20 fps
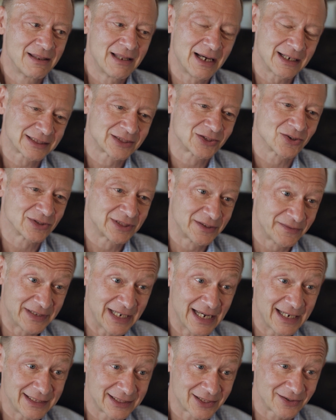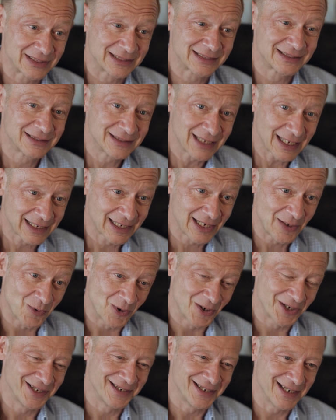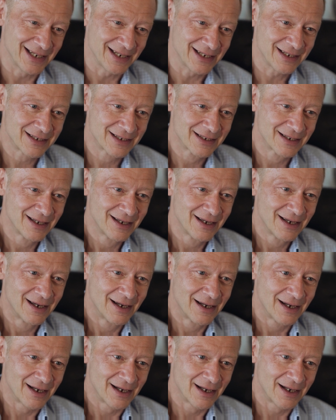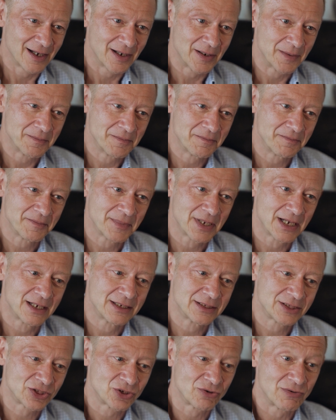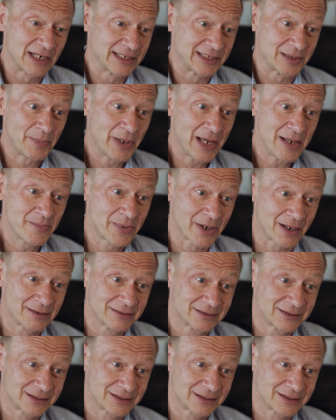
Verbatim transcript: that sort of data is exactly what you need um, to write a paper.